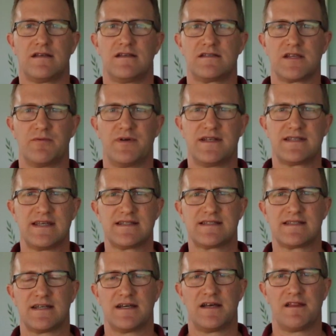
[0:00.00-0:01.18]
So we did
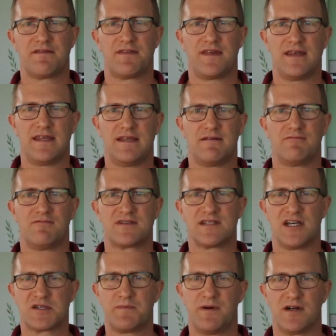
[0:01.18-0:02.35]
the
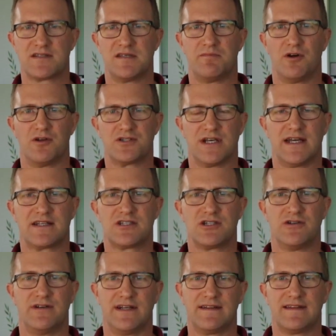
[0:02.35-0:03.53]
research part of the project
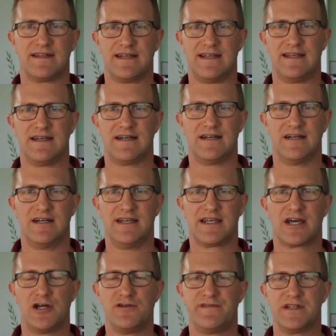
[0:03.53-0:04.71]
during the early
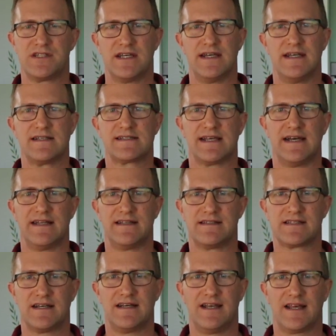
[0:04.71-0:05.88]
COVID years, and
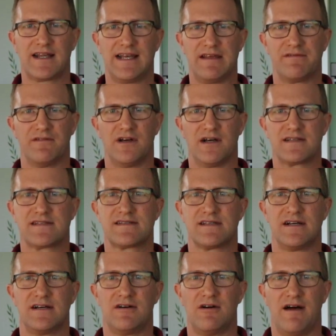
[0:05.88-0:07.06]
luckily for us,
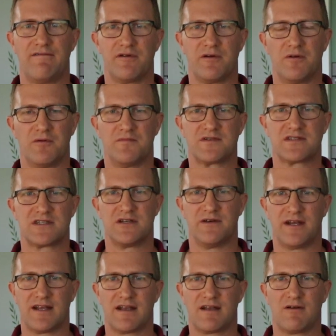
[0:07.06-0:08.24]
everyone was
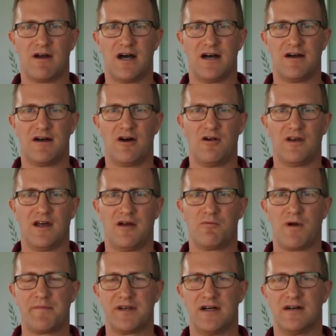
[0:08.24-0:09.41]
doing online
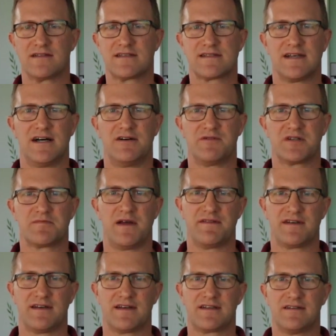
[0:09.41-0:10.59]
webinars, which meant
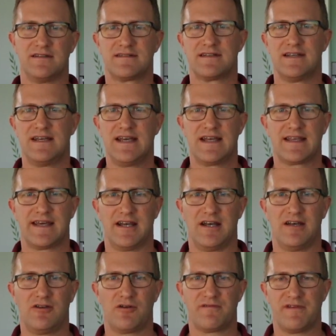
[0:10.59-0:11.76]
that I could get a
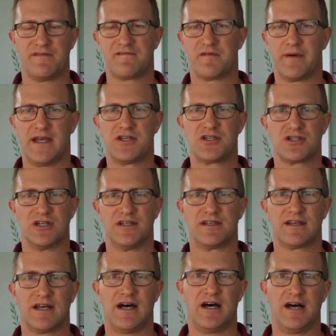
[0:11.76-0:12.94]
lot of information
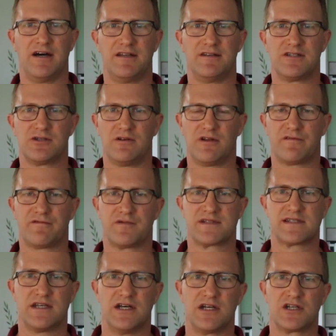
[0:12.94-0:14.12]
and do a lot of
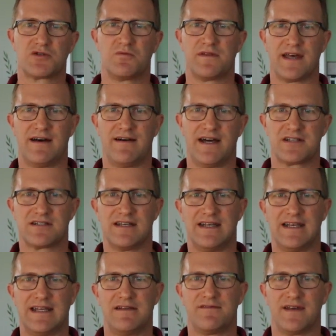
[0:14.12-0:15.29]
research without actually
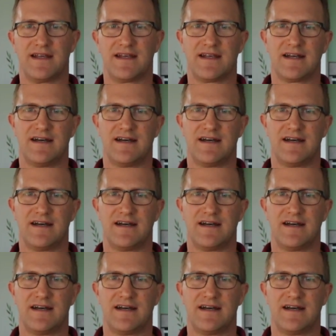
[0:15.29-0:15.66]
leaving